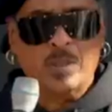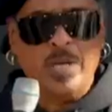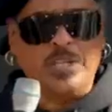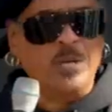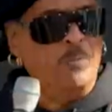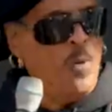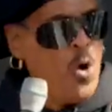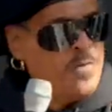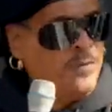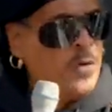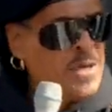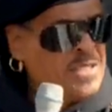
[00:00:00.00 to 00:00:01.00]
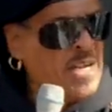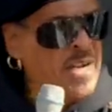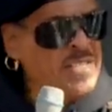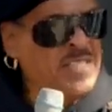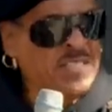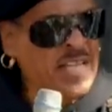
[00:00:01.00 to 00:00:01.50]
It's important for us to
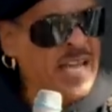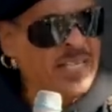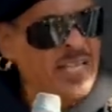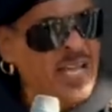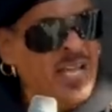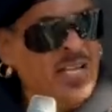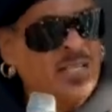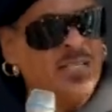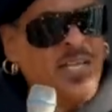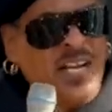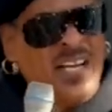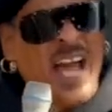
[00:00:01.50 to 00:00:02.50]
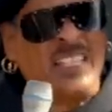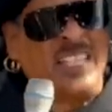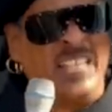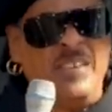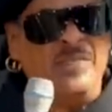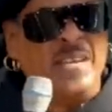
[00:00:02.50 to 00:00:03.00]
understand they're not
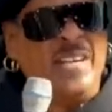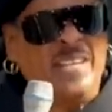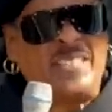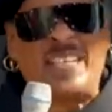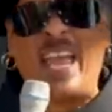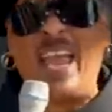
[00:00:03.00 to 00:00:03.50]
giving us